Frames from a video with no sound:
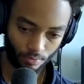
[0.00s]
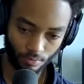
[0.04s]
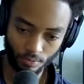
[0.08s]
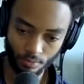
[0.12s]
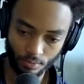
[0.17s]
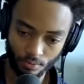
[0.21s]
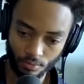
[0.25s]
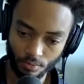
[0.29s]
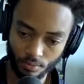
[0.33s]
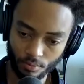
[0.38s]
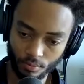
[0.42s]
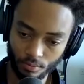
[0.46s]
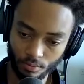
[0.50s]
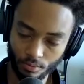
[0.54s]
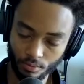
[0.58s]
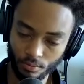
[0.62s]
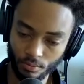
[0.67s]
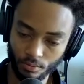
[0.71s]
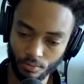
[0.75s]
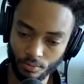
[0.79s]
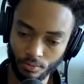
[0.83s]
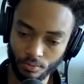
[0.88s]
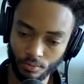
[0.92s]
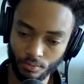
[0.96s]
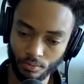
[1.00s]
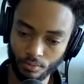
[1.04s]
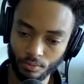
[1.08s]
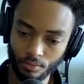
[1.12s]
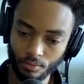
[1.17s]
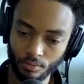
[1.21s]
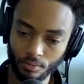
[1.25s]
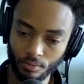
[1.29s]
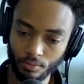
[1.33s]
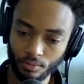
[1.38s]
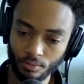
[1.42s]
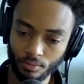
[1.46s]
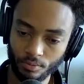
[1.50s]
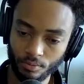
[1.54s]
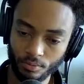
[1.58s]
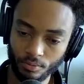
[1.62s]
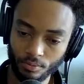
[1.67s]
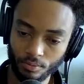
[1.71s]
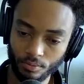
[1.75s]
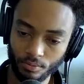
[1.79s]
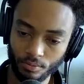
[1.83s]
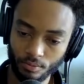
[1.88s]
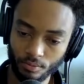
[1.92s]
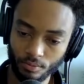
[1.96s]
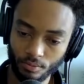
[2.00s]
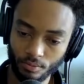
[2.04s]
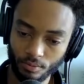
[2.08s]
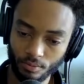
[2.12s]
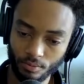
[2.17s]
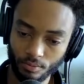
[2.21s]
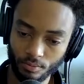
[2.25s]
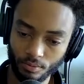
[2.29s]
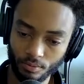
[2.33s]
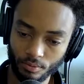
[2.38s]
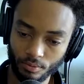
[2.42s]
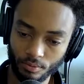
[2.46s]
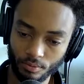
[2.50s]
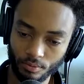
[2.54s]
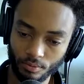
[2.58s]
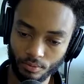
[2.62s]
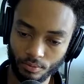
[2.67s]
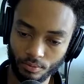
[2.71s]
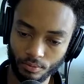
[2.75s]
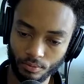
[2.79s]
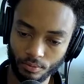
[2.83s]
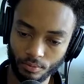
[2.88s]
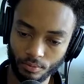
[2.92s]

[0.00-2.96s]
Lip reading: (silent)